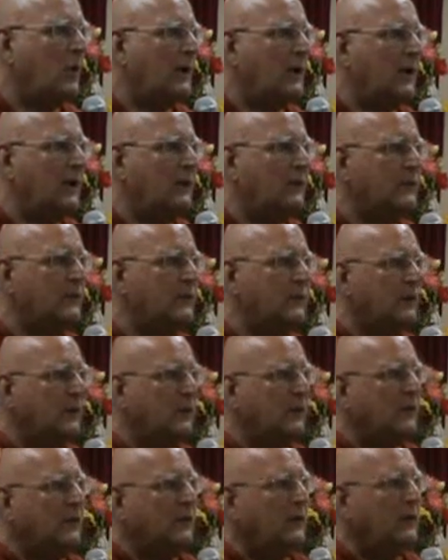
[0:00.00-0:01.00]

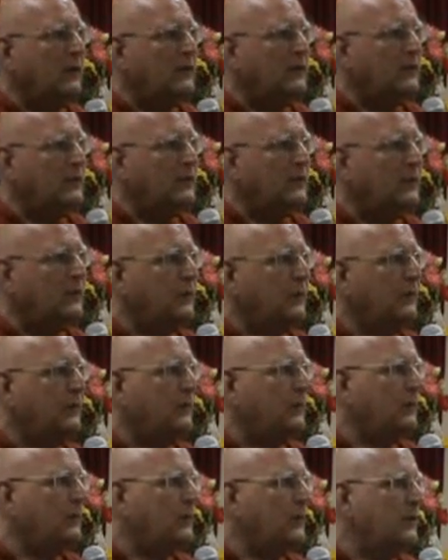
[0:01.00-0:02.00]
nowadays is
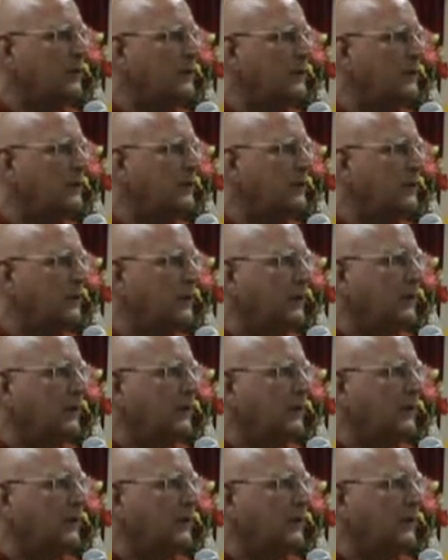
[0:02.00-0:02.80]
also almost,